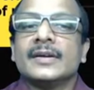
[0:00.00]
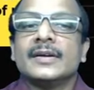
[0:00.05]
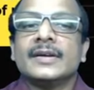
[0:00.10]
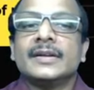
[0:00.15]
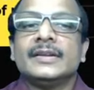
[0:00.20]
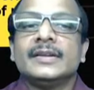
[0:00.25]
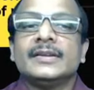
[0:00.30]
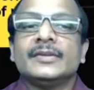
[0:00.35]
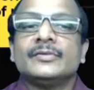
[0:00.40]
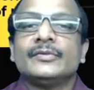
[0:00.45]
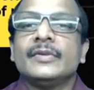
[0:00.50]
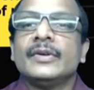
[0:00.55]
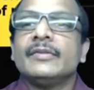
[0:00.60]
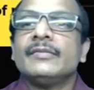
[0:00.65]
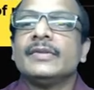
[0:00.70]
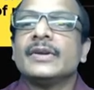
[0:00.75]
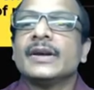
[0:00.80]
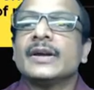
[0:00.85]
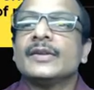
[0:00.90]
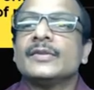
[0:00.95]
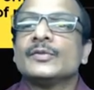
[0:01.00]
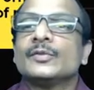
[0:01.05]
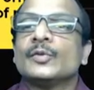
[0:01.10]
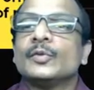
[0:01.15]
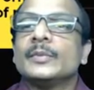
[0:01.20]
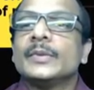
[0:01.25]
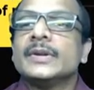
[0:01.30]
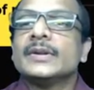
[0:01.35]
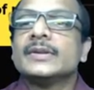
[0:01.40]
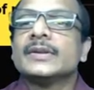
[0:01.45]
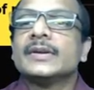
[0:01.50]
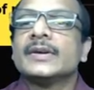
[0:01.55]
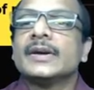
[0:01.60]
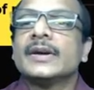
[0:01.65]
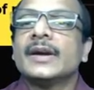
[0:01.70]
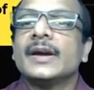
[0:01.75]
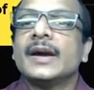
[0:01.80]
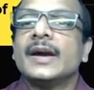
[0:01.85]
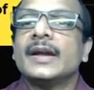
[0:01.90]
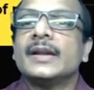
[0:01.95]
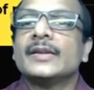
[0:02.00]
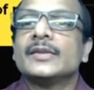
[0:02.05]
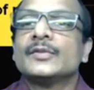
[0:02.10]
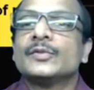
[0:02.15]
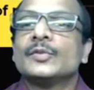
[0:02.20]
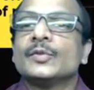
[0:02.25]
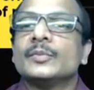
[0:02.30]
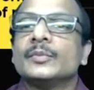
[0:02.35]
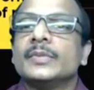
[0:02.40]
in this way we can zoom it and zoom